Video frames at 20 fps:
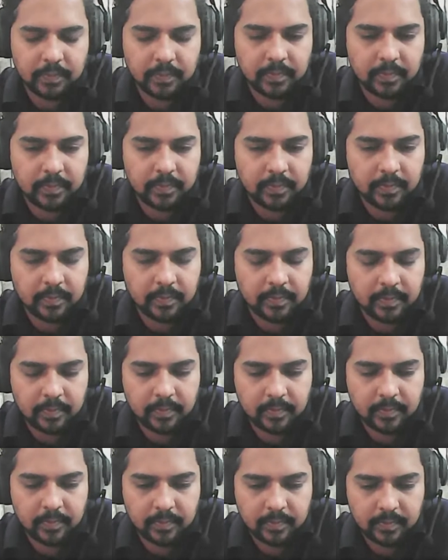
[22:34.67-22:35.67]

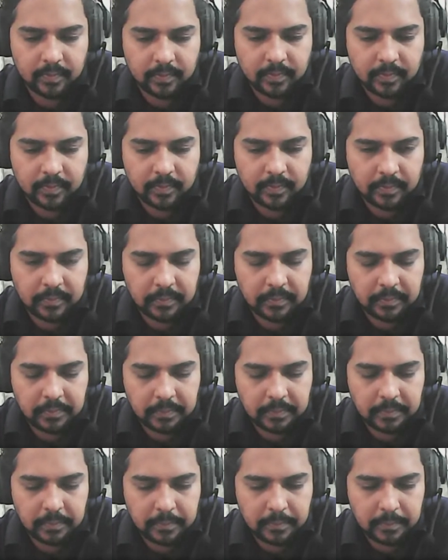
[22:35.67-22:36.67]

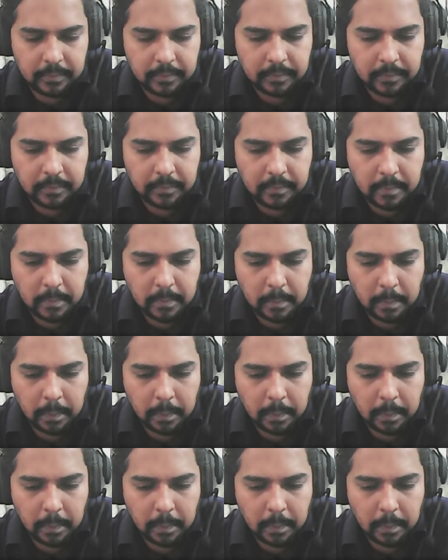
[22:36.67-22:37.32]
[no speech]